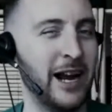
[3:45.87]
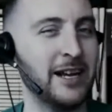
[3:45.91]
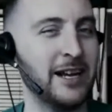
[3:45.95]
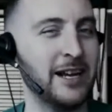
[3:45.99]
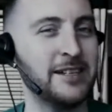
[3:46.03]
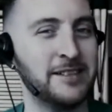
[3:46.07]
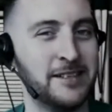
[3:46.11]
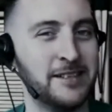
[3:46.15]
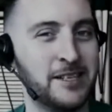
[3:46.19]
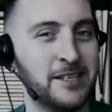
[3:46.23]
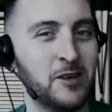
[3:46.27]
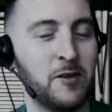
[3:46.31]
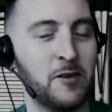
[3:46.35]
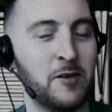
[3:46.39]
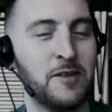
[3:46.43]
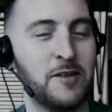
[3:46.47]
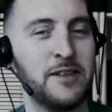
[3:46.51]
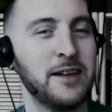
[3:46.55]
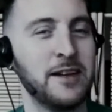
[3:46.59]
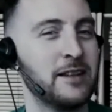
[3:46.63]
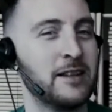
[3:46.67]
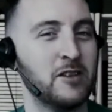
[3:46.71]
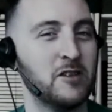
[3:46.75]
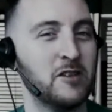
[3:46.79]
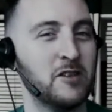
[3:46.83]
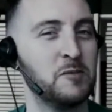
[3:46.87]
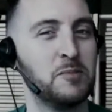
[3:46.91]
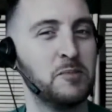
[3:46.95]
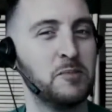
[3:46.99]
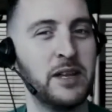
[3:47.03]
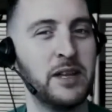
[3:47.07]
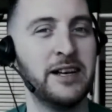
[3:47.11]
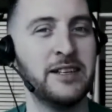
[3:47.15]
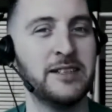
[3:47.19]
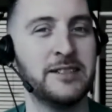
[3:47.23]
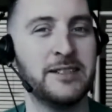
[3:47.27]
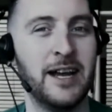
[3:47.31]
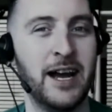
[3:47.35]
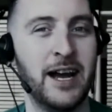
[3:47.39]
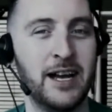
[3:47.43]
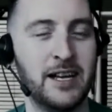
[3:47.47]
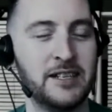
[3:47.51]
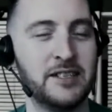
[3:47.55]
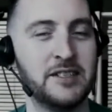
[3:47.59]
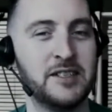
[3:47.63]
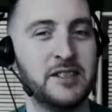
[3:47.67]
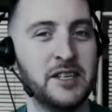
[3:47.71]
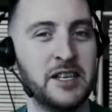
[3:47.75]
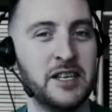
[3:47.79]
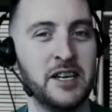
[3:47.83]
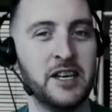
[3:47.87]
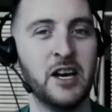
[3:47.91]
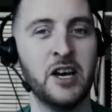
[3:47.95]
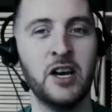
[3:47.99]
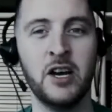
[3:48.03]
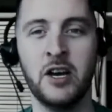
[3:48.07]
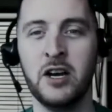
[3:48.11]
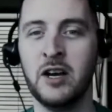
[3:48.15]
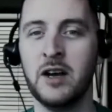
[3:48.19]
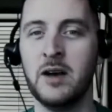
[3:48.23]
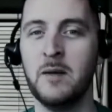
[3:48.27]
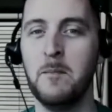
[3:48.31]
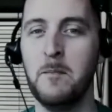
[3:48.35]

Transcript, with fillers: Like, I still think there's place as the